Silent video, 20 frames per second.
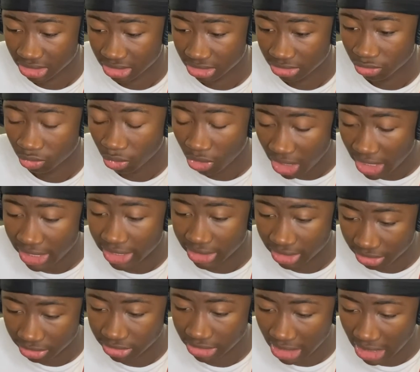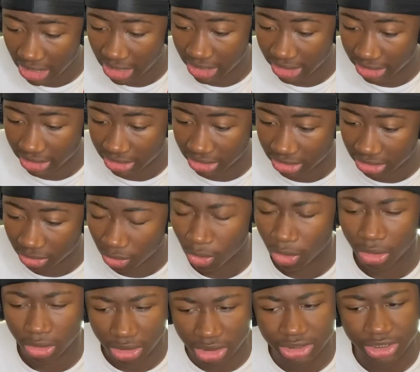right, he'll die.
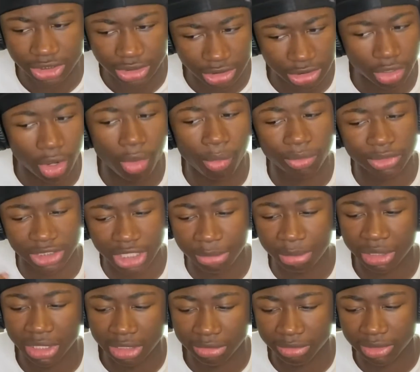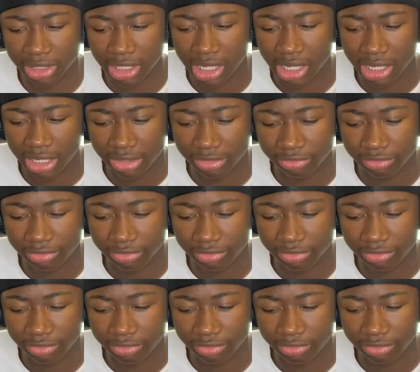Because the stone was keeping him alive.